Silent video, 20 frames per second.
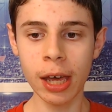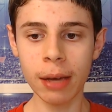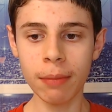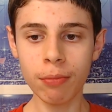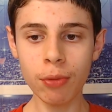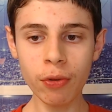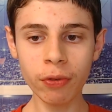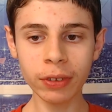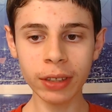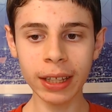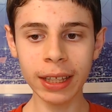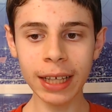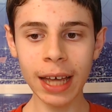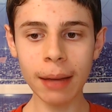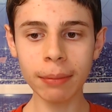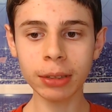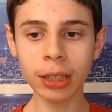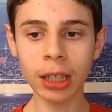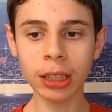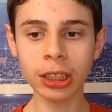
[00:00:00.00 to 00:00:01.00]
Moving to the
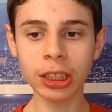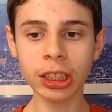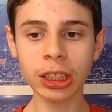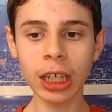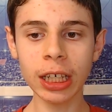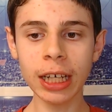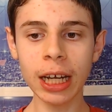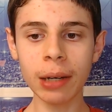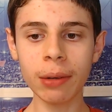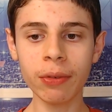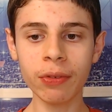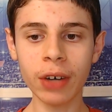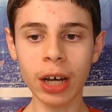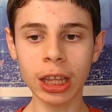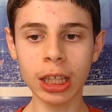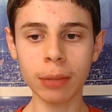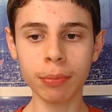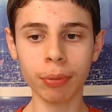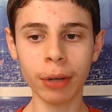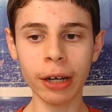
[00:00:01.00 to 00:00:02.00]
games on Sunday, we've got
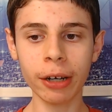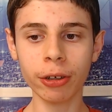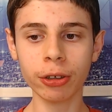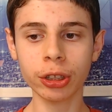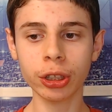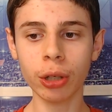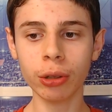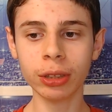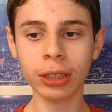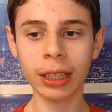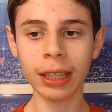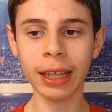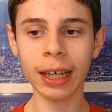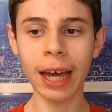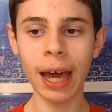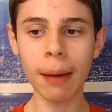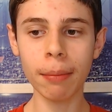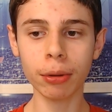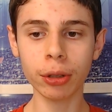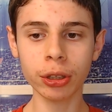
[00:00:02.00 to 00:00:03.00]
the Breakers hosting the
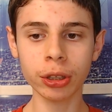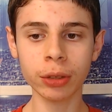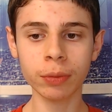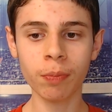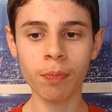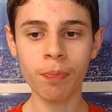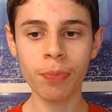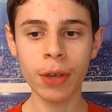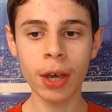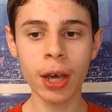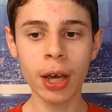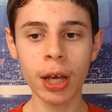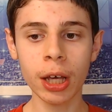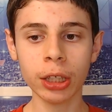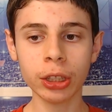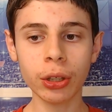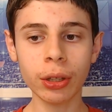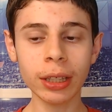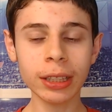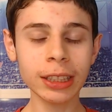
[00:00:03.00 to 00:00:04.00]
Gamblers.
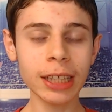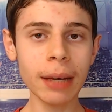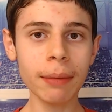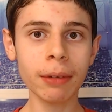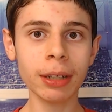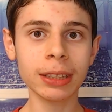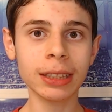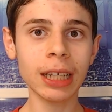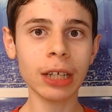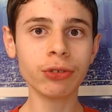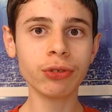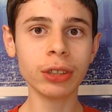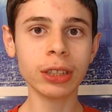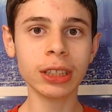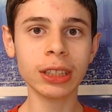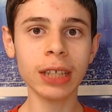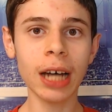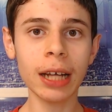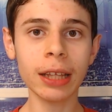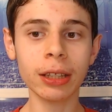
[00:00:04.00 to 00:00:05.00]
So this game could essentially
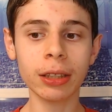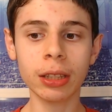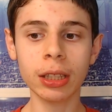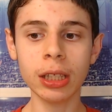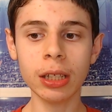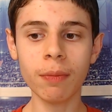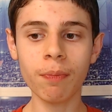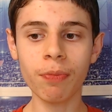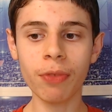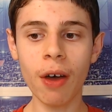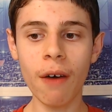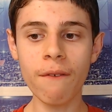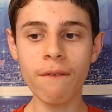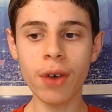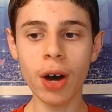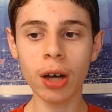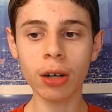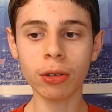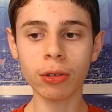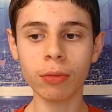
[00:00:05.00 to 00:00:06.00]
decide the
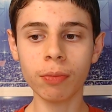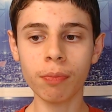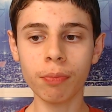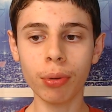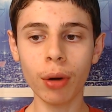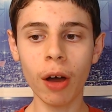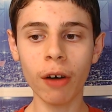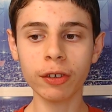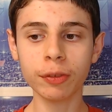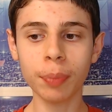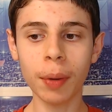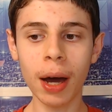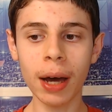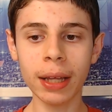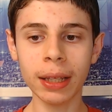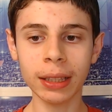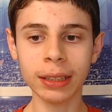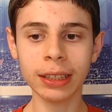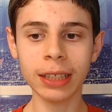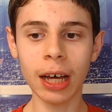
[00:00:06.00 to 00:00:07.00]
final playoff spot
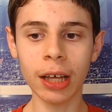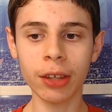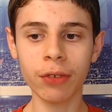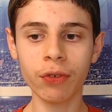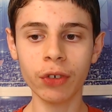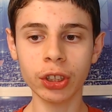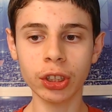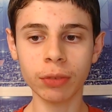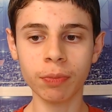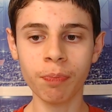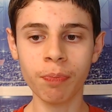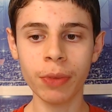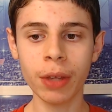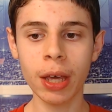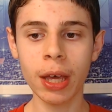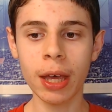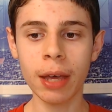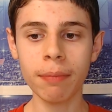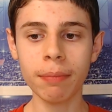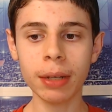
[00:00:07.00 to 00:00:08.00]
in the South Division.
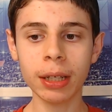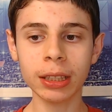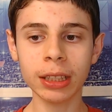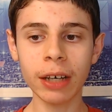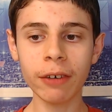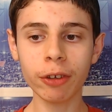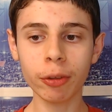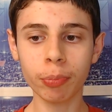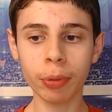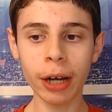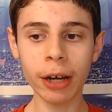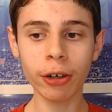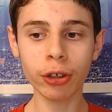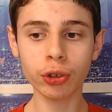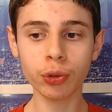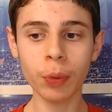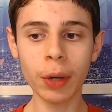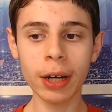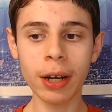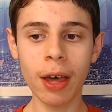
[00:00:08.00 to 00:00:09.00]
Because if the
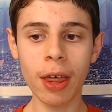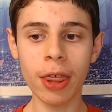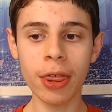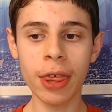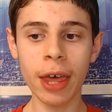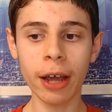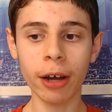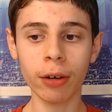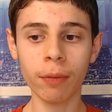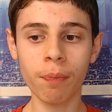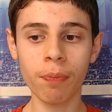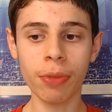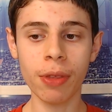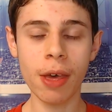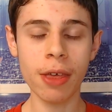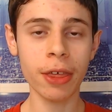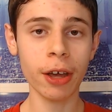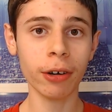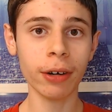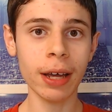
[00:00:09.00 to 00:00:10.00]
Breakers win, they're
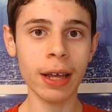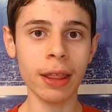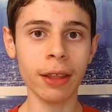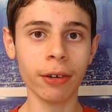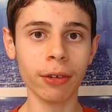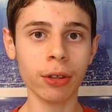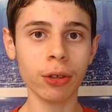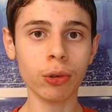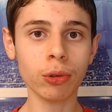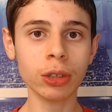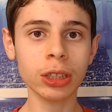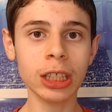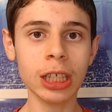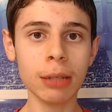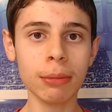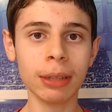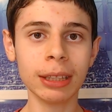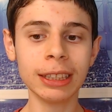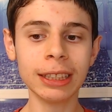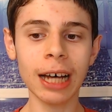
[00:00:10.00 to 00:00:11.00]
they're in. They're the only
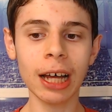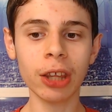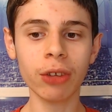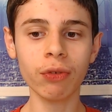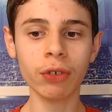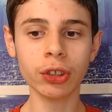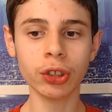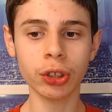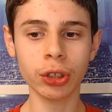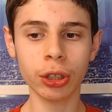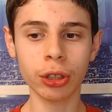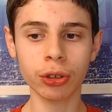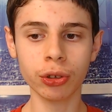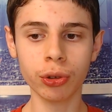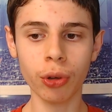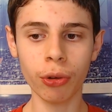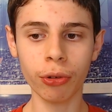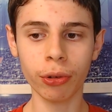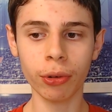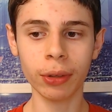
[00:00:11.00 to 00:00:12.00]
team in the South Division to
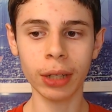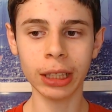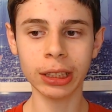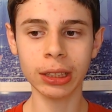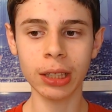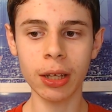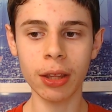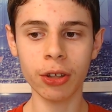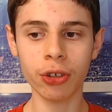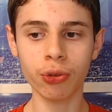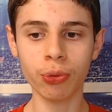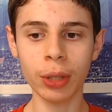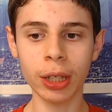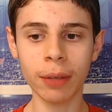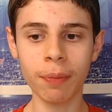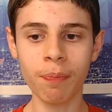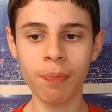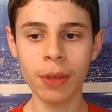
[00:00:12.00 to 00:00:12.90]
control their own destiny this week.